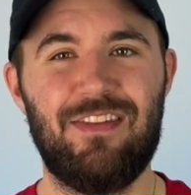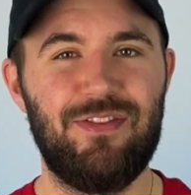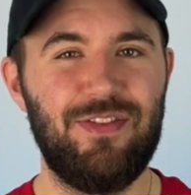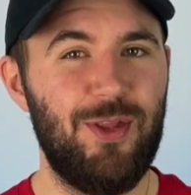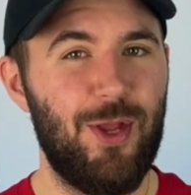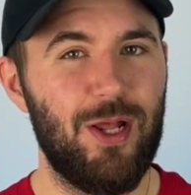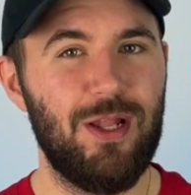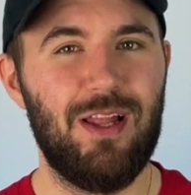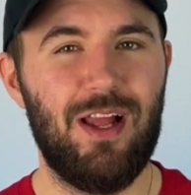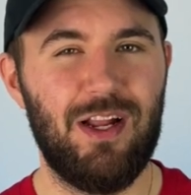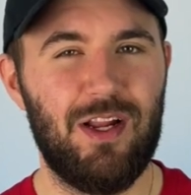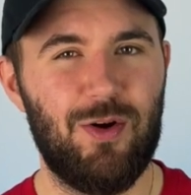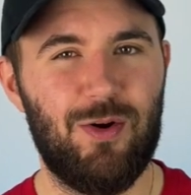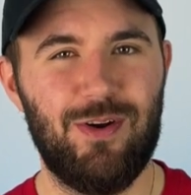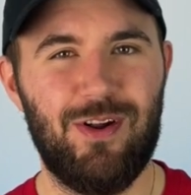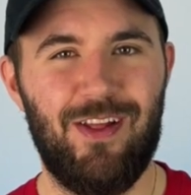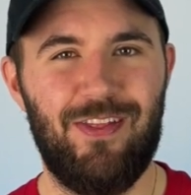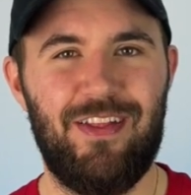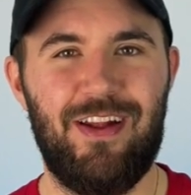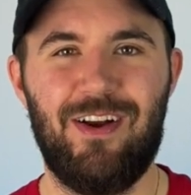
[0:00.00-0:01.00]
Not a lot
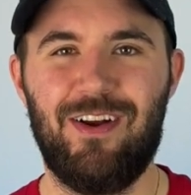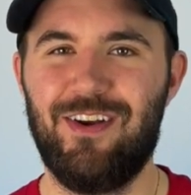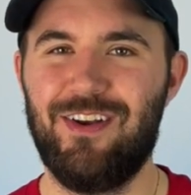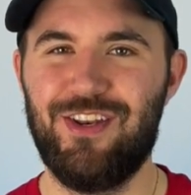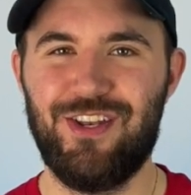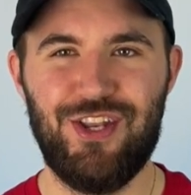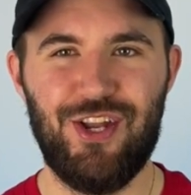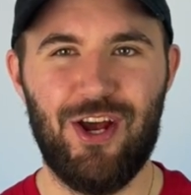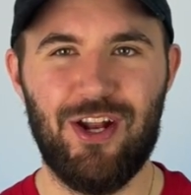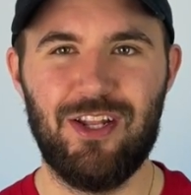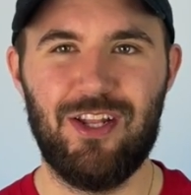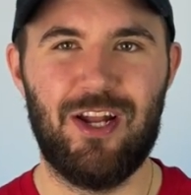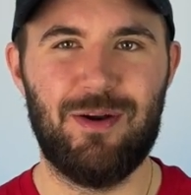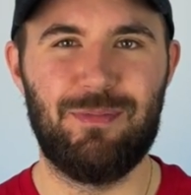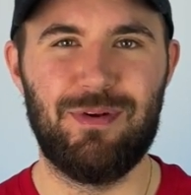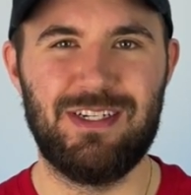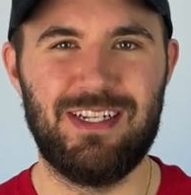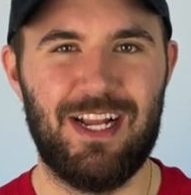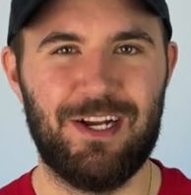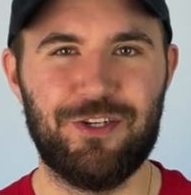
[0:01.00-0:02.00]
going on there, not a lot of
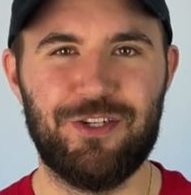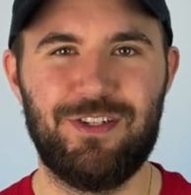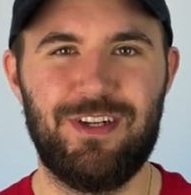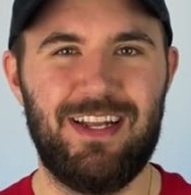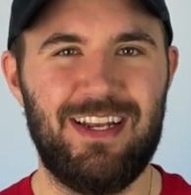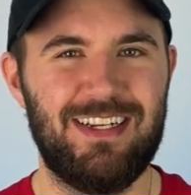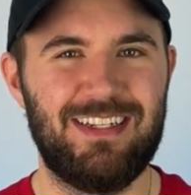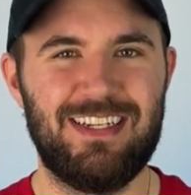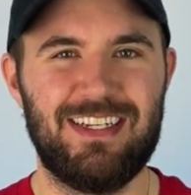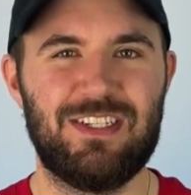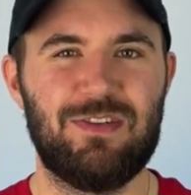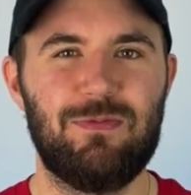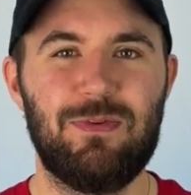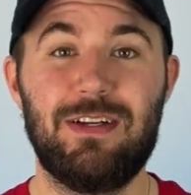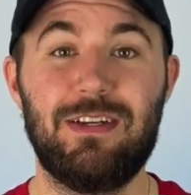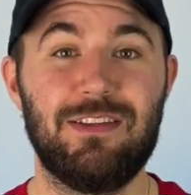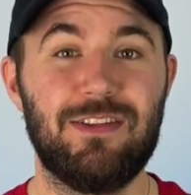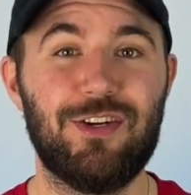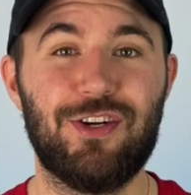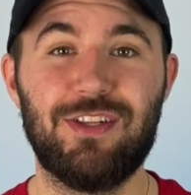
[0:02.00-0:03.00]
protection, and it doesn't
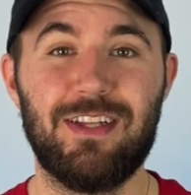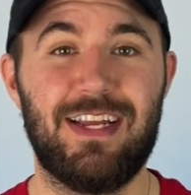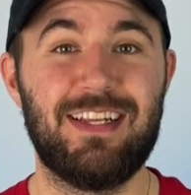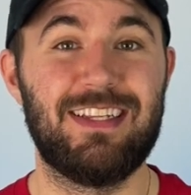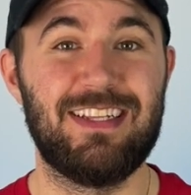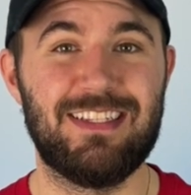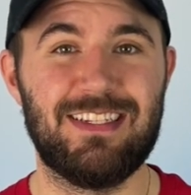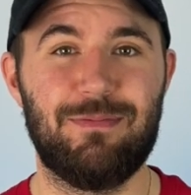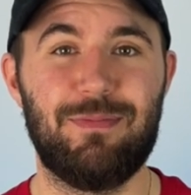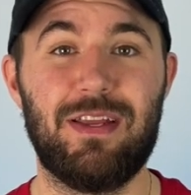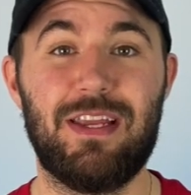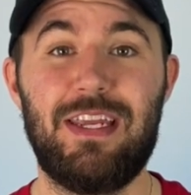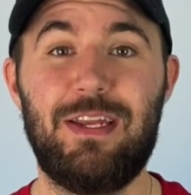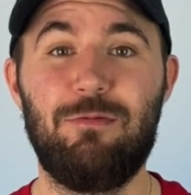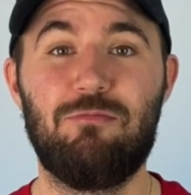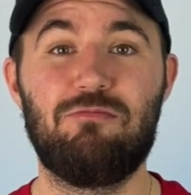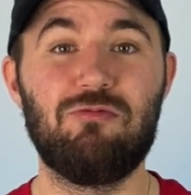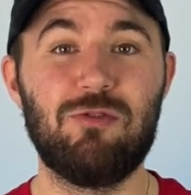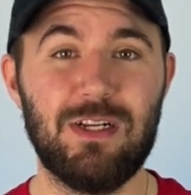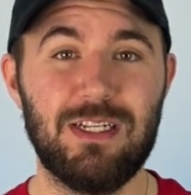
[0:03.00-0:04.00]
really look like that's something he
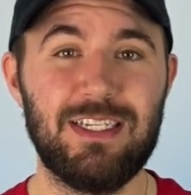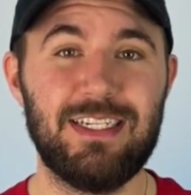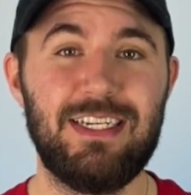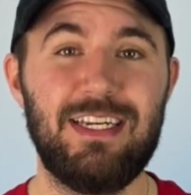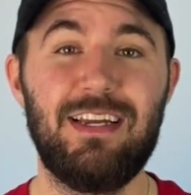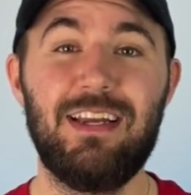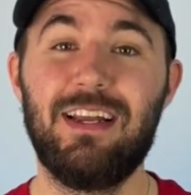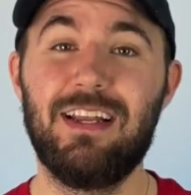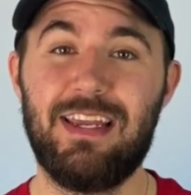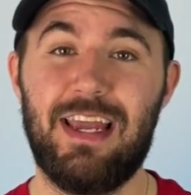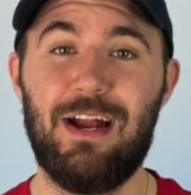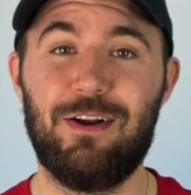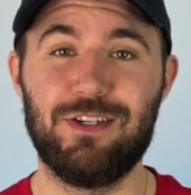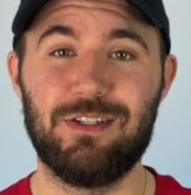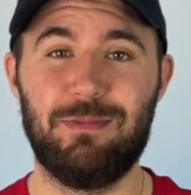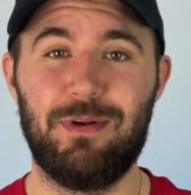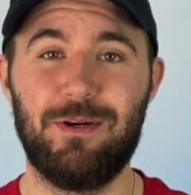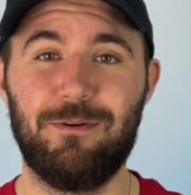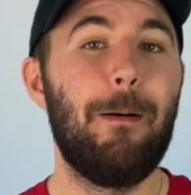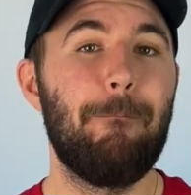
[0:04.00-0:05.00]
really cares
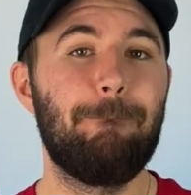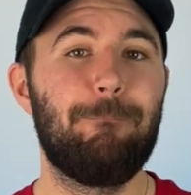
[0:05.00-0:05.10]
about.